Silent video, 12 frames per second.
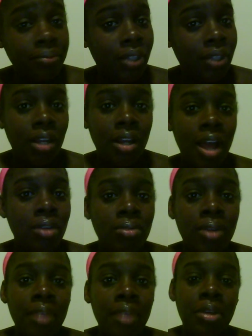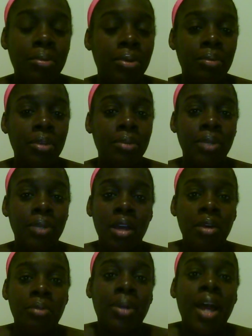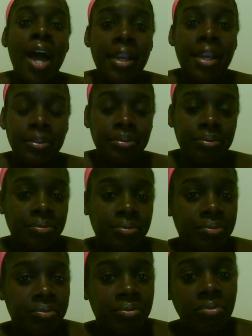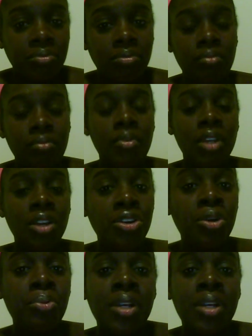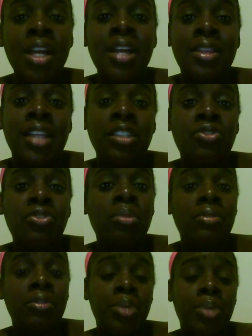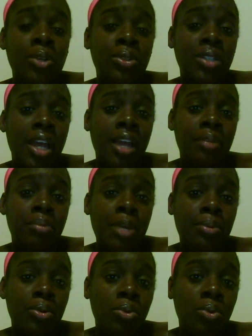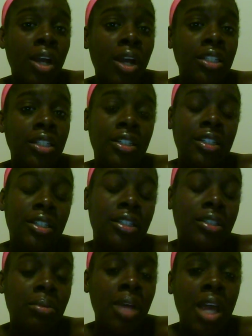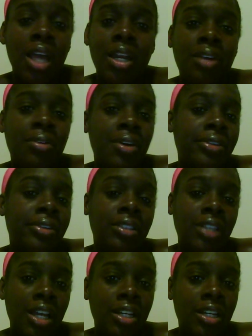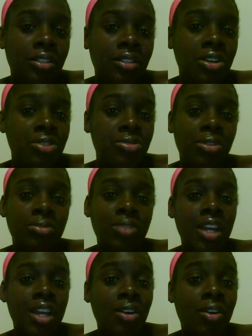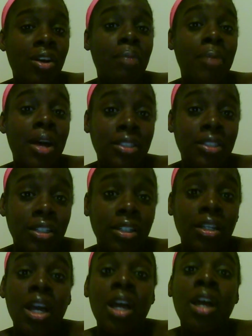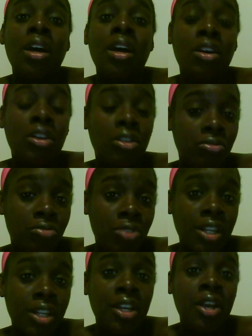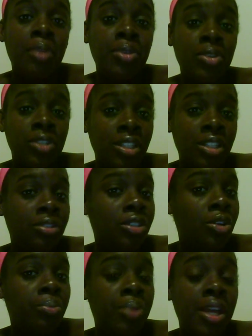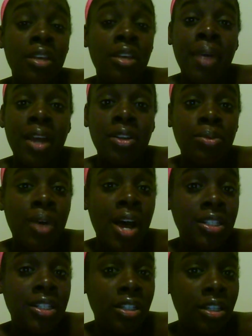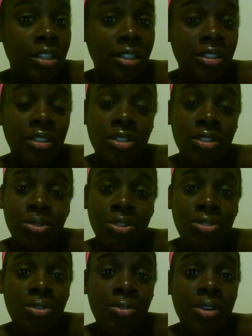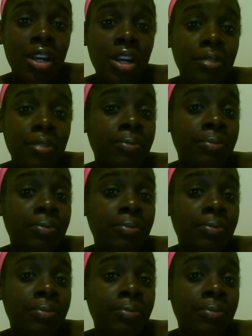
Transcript: and I don't like people to be blocking. But that's a form of abuse, and people who walk into the system, they don't understand that they are about to really abuse yourself. So pick your battles wisely, sisters. When you go in there